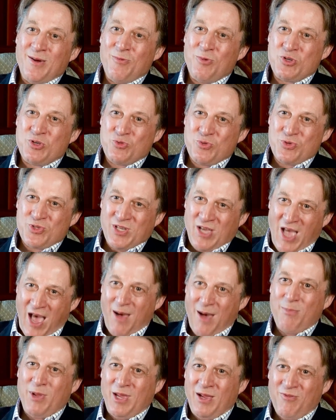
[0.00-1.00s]
which was
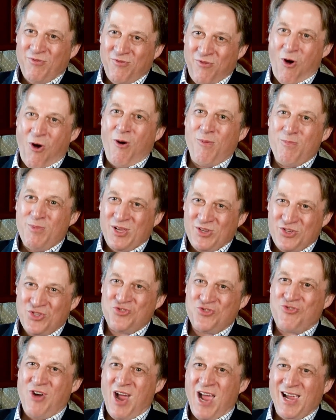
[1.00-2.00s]
coming from
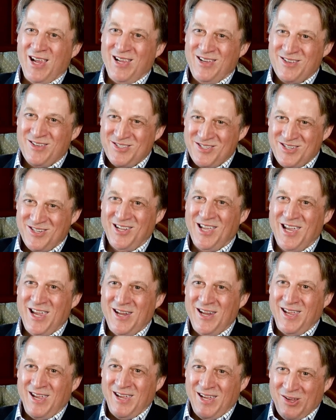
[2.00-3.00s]
Australia's
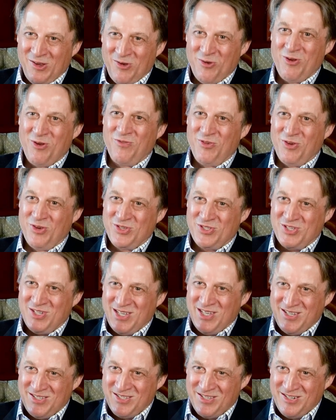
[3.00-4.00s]
leading
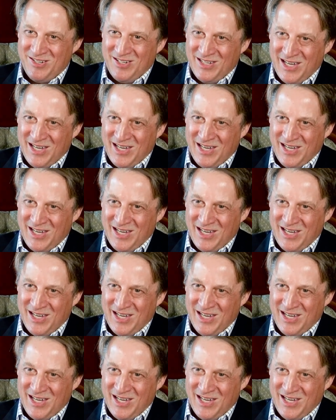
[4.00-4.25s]
universities and